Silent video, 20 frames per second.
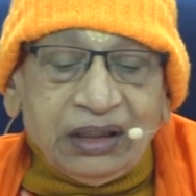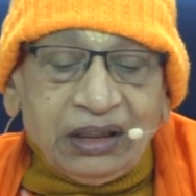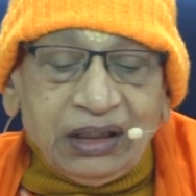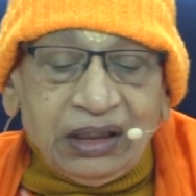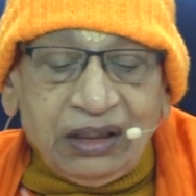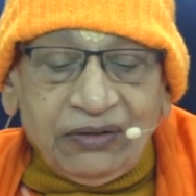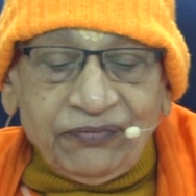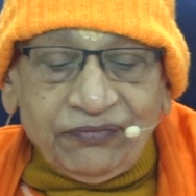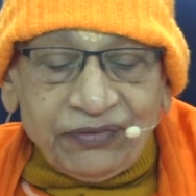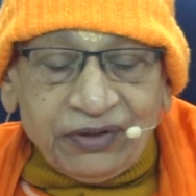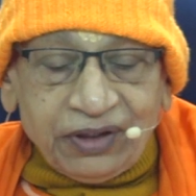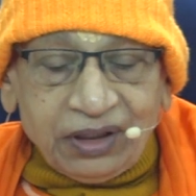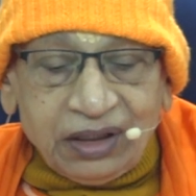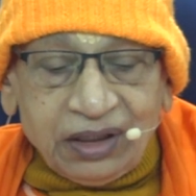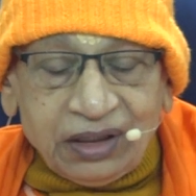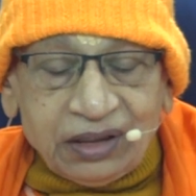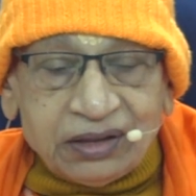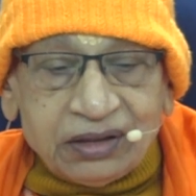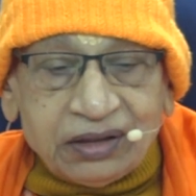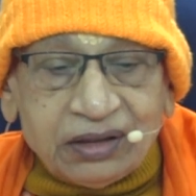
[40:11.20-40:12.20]
If it
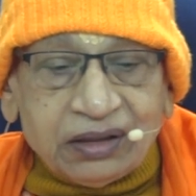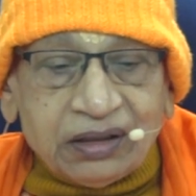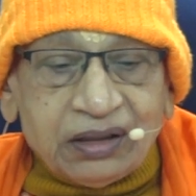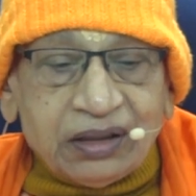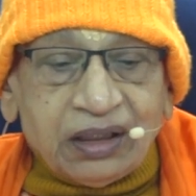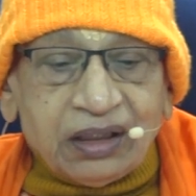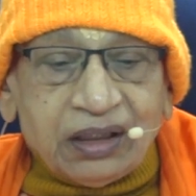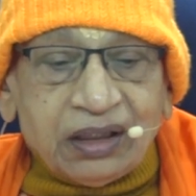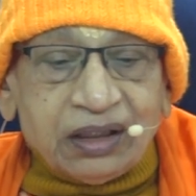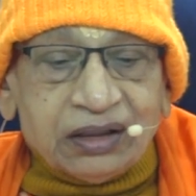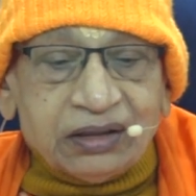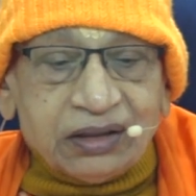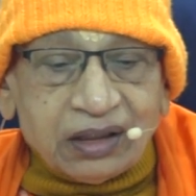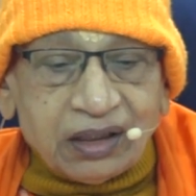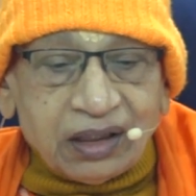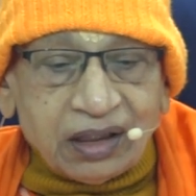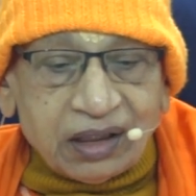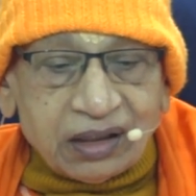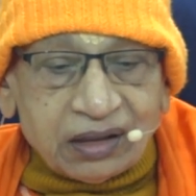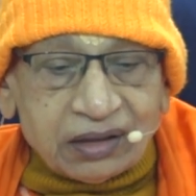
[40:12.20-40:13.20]
is
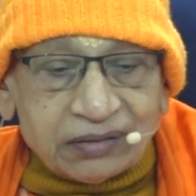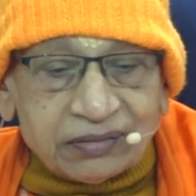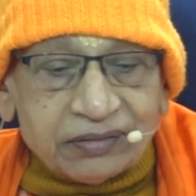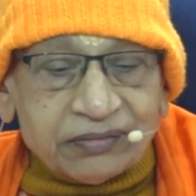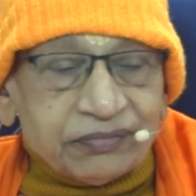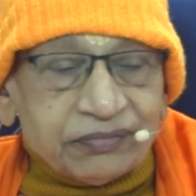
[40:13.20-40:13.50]
ajara,